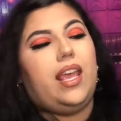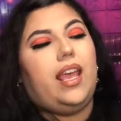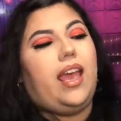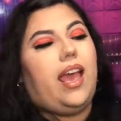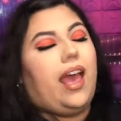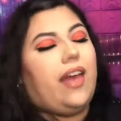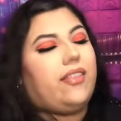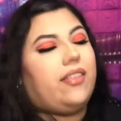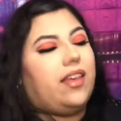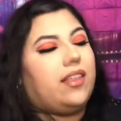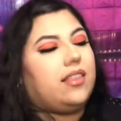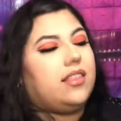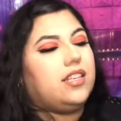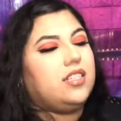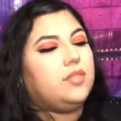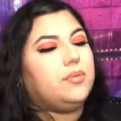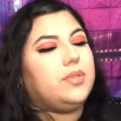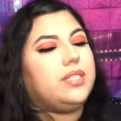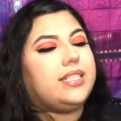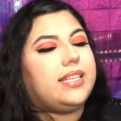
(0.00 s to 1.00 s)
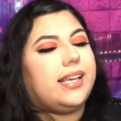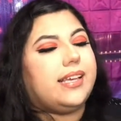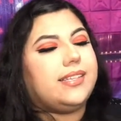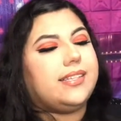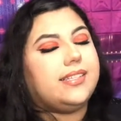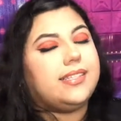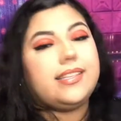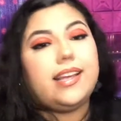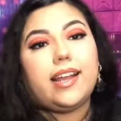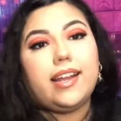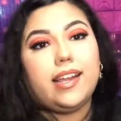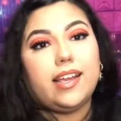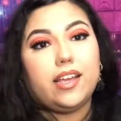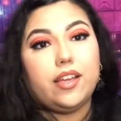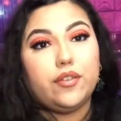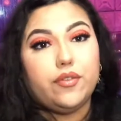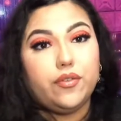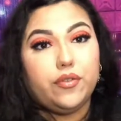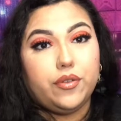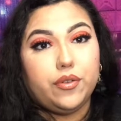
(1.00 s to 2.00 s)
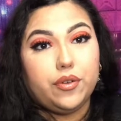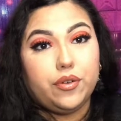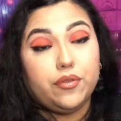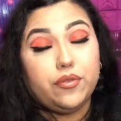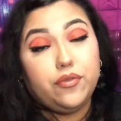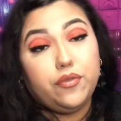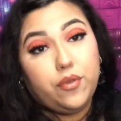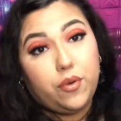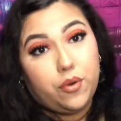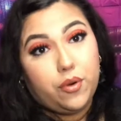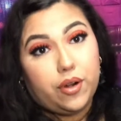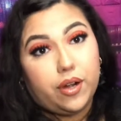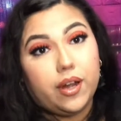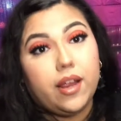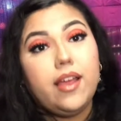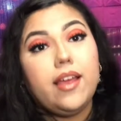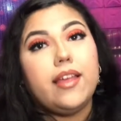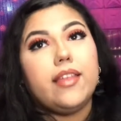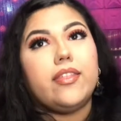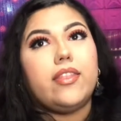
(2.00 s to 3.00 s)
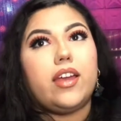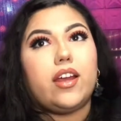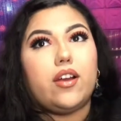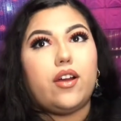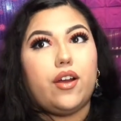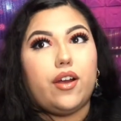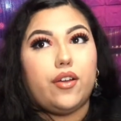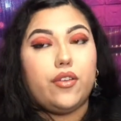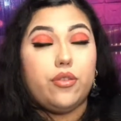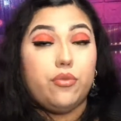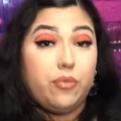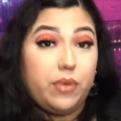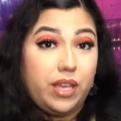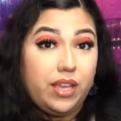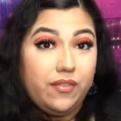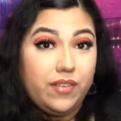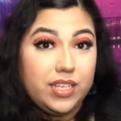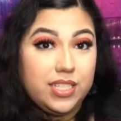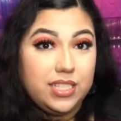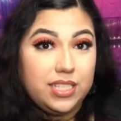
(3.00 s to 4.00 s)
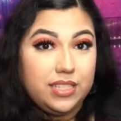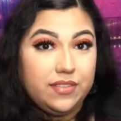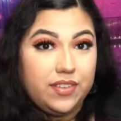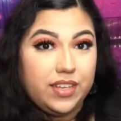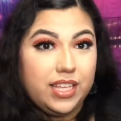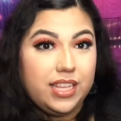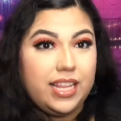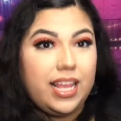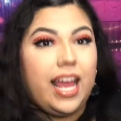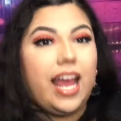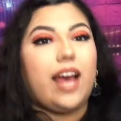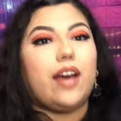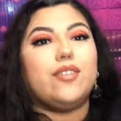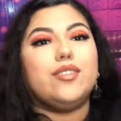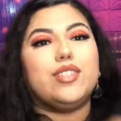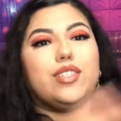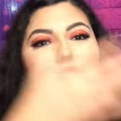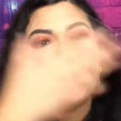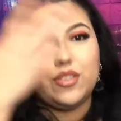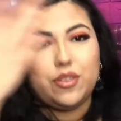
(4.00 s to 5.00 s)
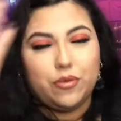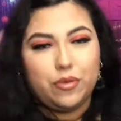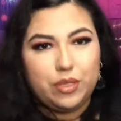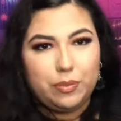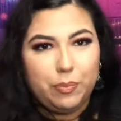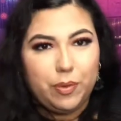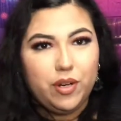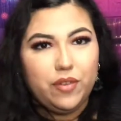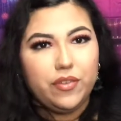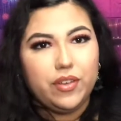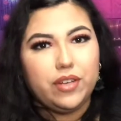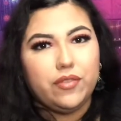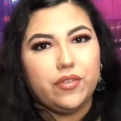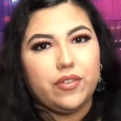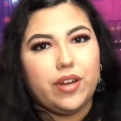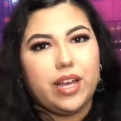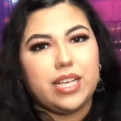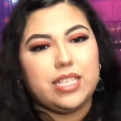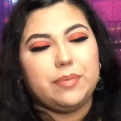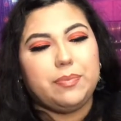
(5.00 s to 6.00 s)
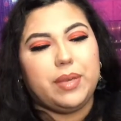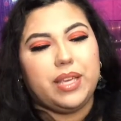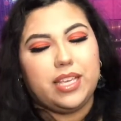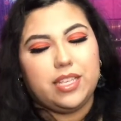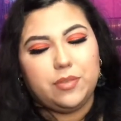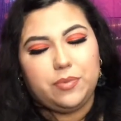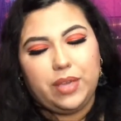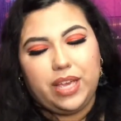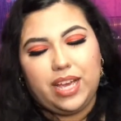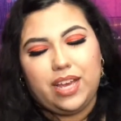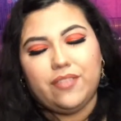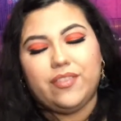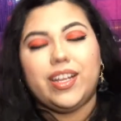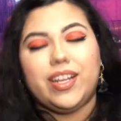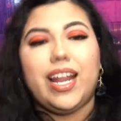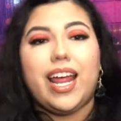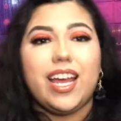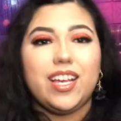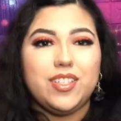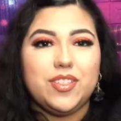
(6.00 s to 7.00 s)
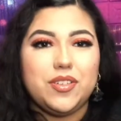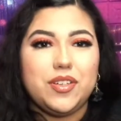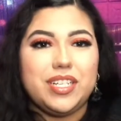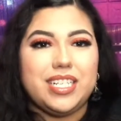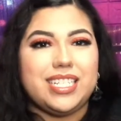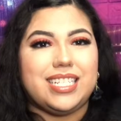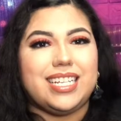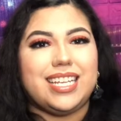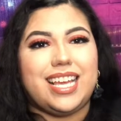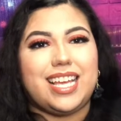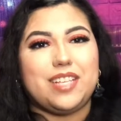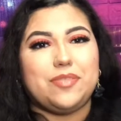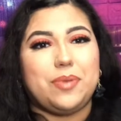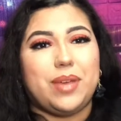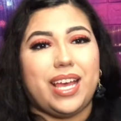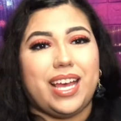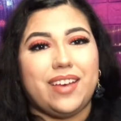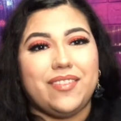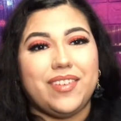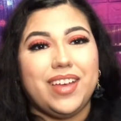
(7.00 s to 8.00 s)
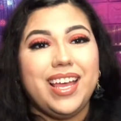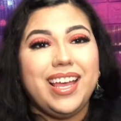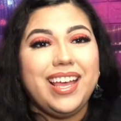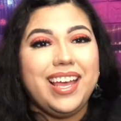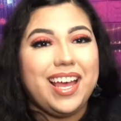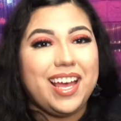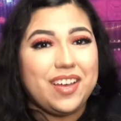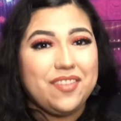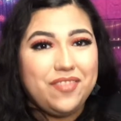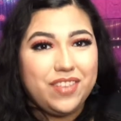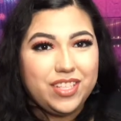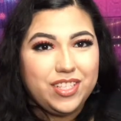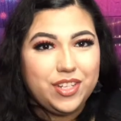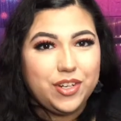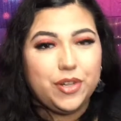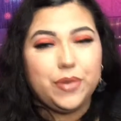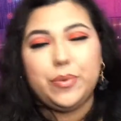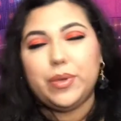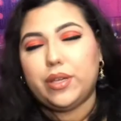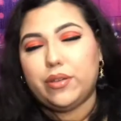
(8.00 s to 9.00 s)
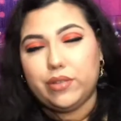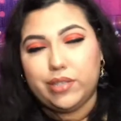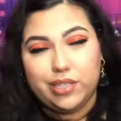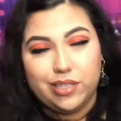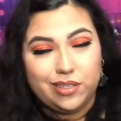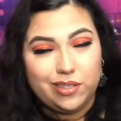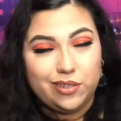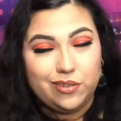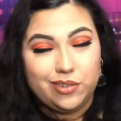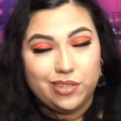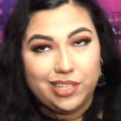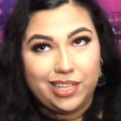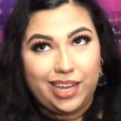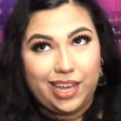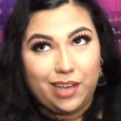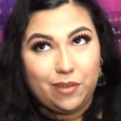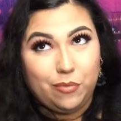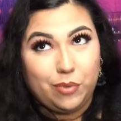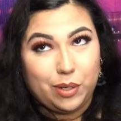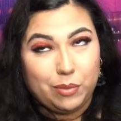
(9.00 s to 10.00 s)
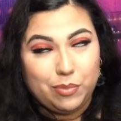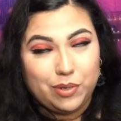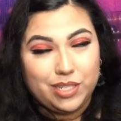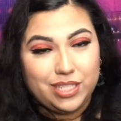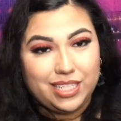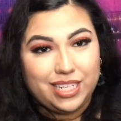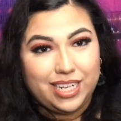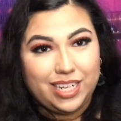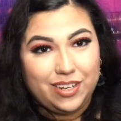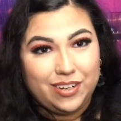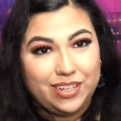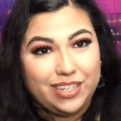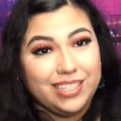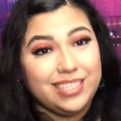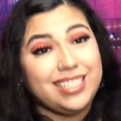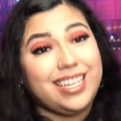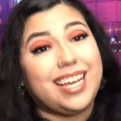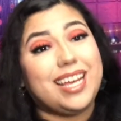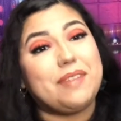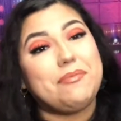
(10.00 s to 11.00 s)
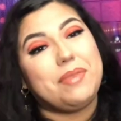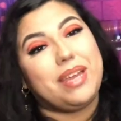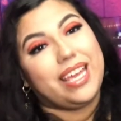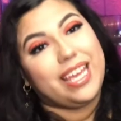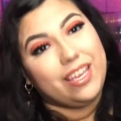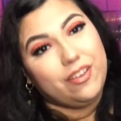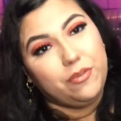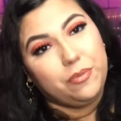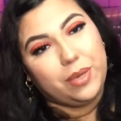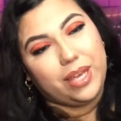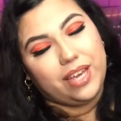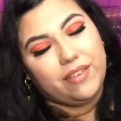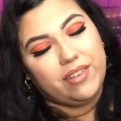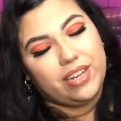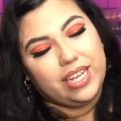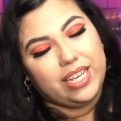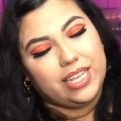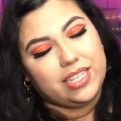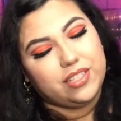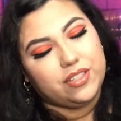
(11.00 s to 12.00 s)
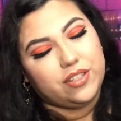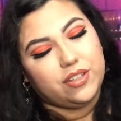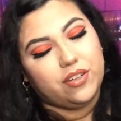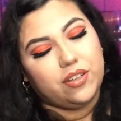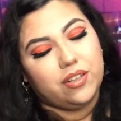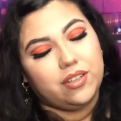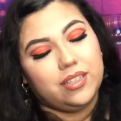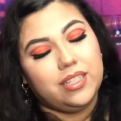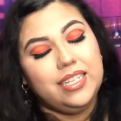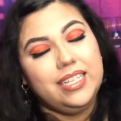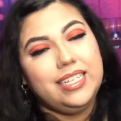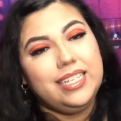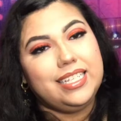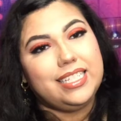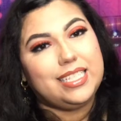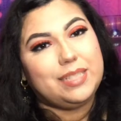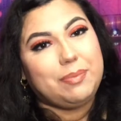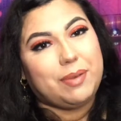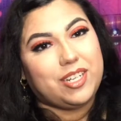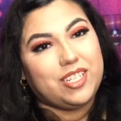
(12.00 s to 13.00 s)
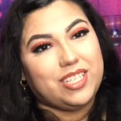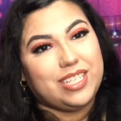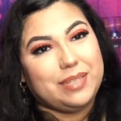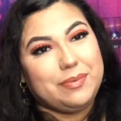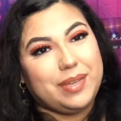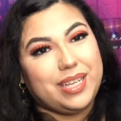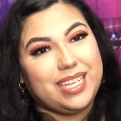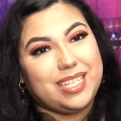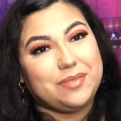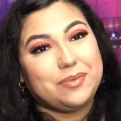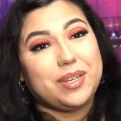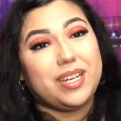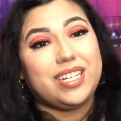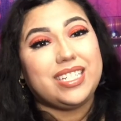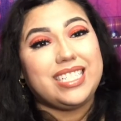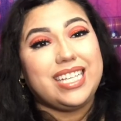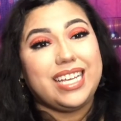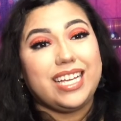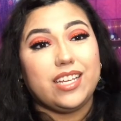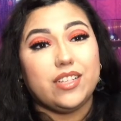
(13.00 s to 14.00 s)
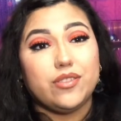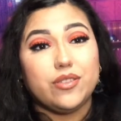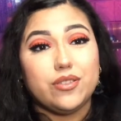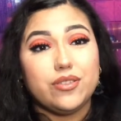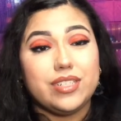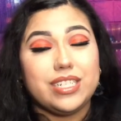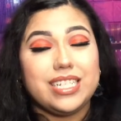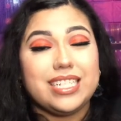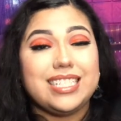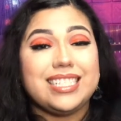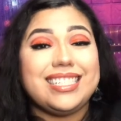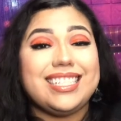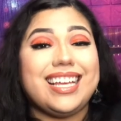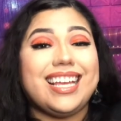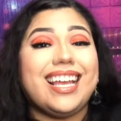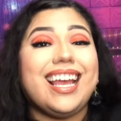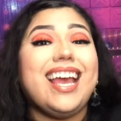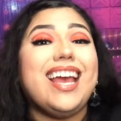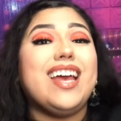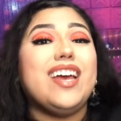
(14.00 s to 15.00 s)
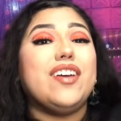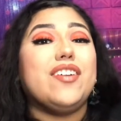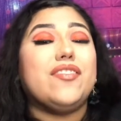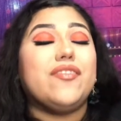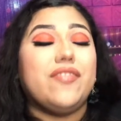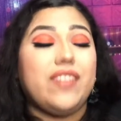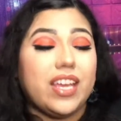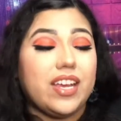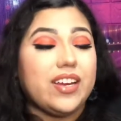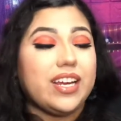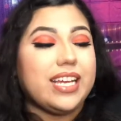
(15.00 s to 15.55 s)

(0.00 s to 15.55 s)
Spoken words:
and then this was a setting for 4. There are 3 of us living in the house, so it was perfect for us because we have an extra just in case we have a visitor. We only usually have one person here at a time if we have any guests at all, especially because we are taking social distancing very